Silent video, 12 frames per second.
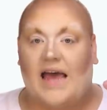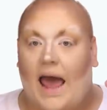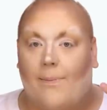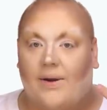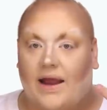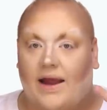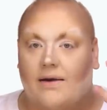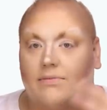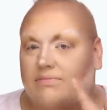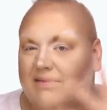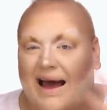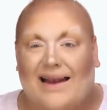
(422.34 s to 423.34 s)
happening,
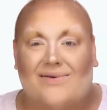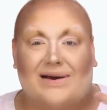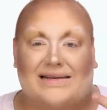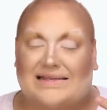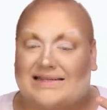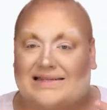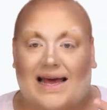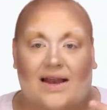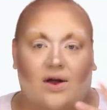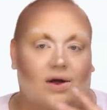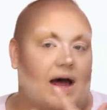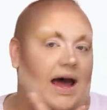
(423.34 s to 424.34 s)
I don't want it to
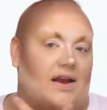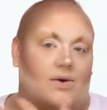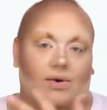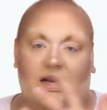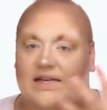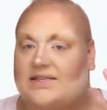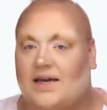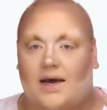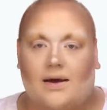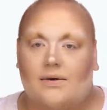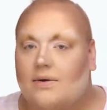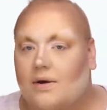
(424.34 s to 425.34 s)
settle, I don't want it
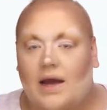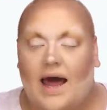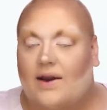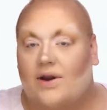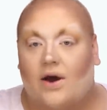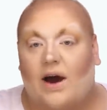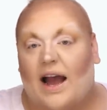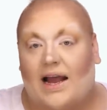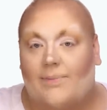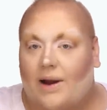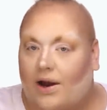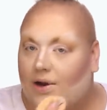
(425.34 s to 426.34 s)
to, I don't know, I
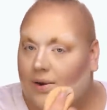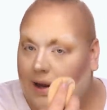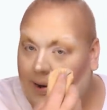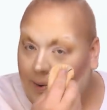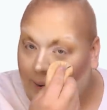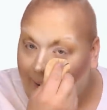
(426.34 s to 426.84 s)
get paranoid.